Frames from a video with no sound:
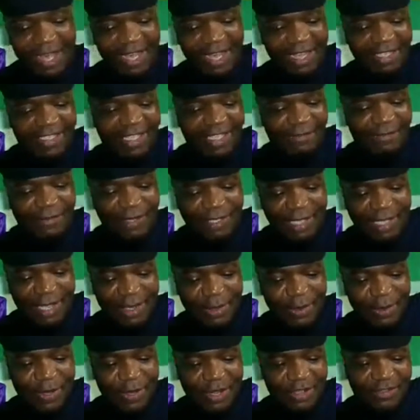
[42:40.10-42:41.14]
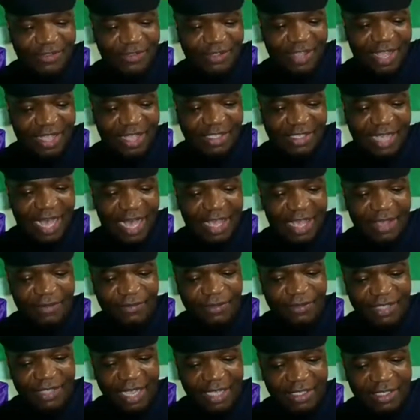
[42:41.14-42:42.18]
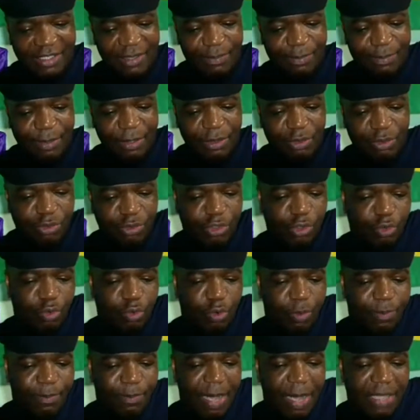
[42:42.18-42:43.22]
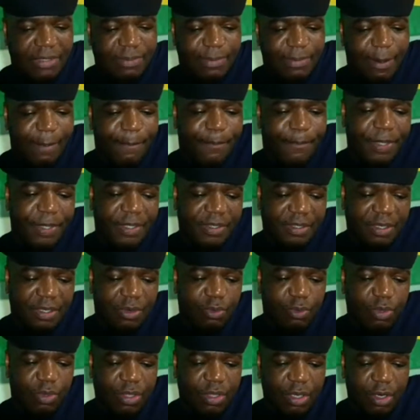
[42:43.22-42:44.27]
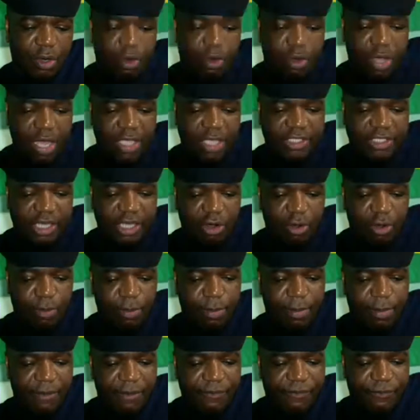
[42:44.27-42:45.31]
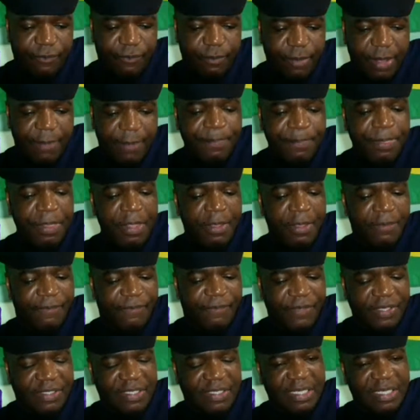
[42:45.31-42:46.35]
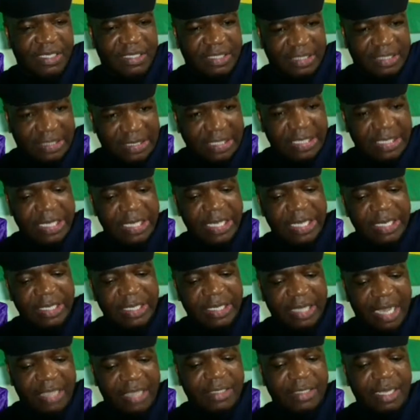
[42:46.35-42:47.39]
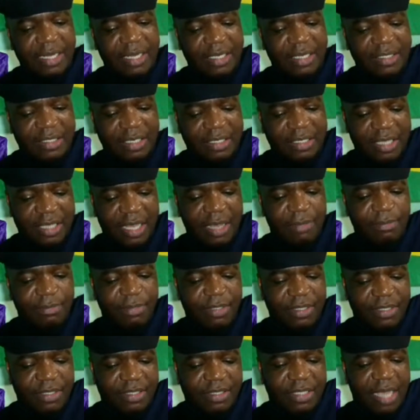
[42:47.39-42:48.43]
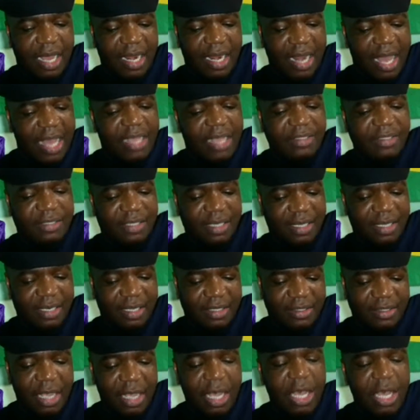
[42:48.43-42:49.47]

chabva chanyora zvikanzi I have just been to Chigroup maximum prison with the lawyer Jacob Mafume visiting incarcerated MDC alliance cadres